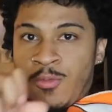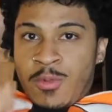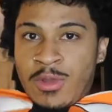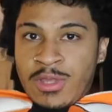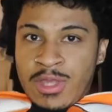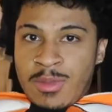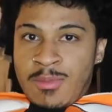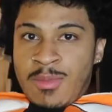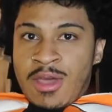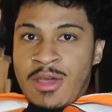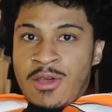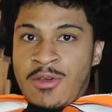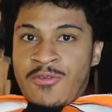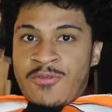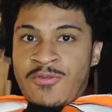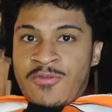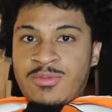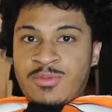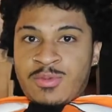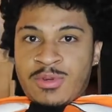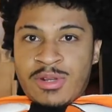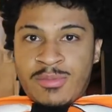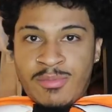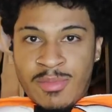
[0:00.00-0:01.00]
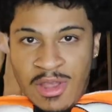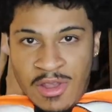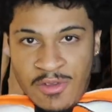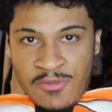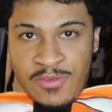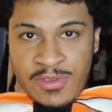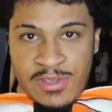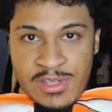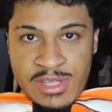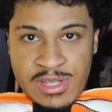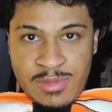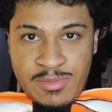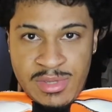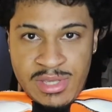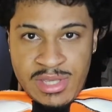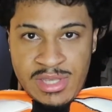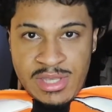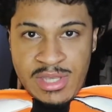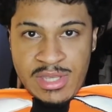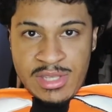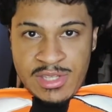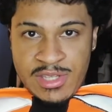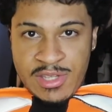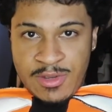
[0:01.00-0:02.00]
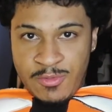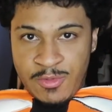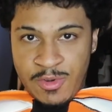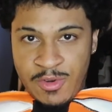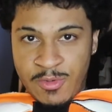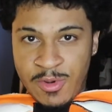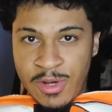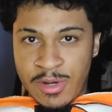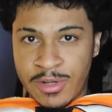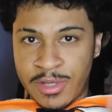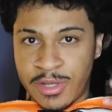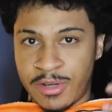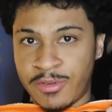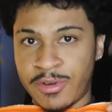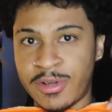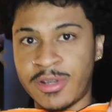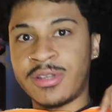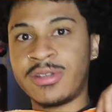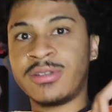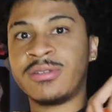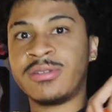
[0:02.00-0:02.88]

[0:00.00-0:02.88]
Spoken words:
With the mouth, this is where the mouth was gonna be, like somewhere around here, right?